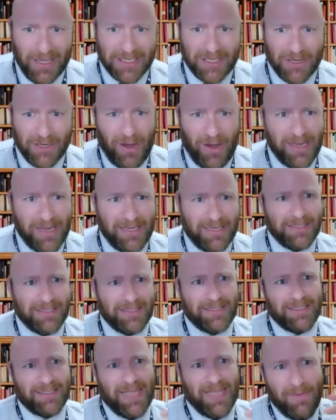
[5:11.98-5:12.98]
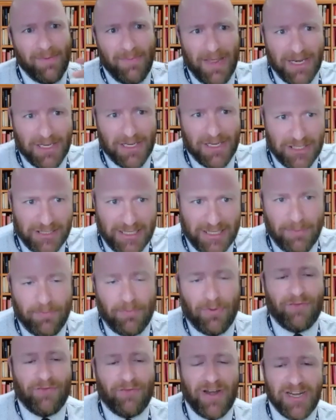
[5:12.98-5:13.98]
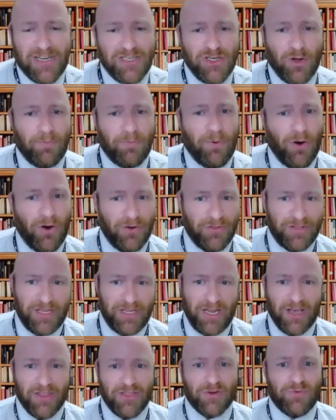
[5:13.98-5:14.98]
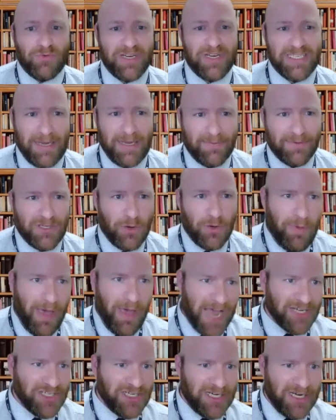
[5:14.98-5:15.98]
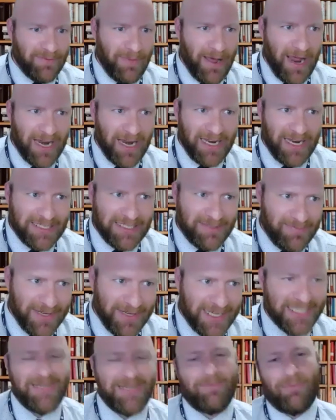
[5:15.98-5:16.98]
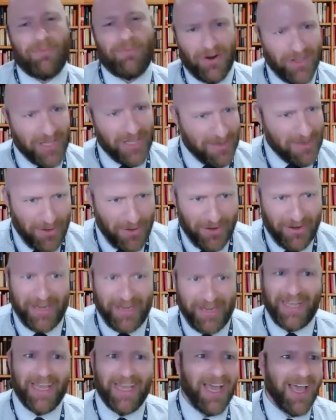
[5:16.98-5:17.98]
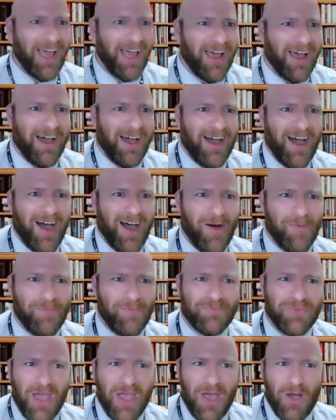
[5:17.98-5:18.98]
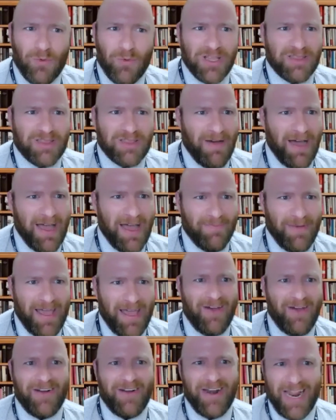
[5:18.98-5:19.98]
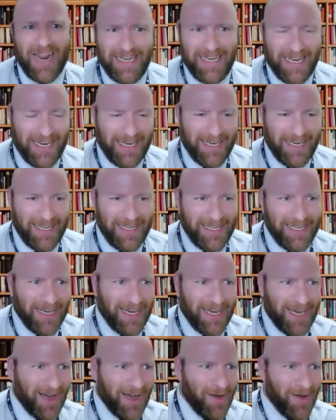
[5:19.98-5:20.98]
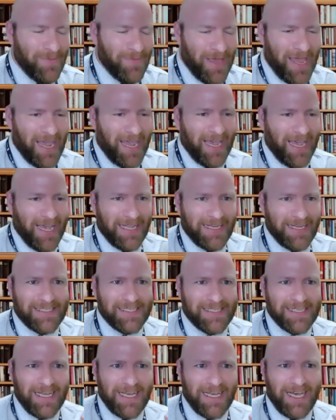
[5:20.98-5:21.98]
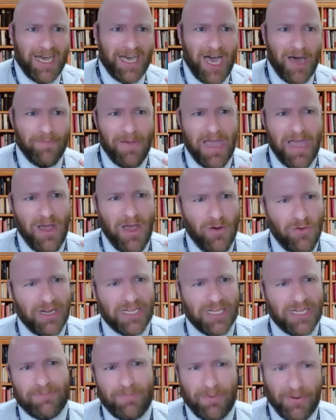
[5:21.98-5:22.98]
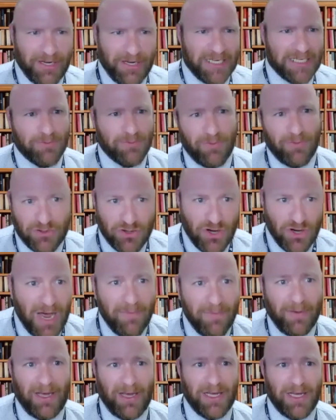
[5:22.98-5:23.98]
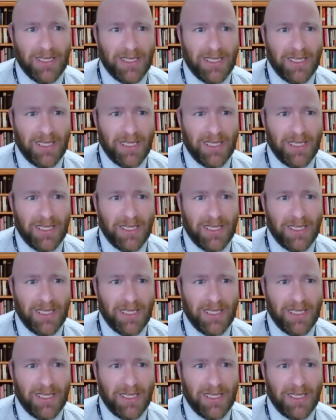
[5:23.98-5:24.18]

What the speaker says: So I mentioned the professional part. The other reason I'm so passionate about it is because I'm part of the community, with my own identity, and my own experience with trauma.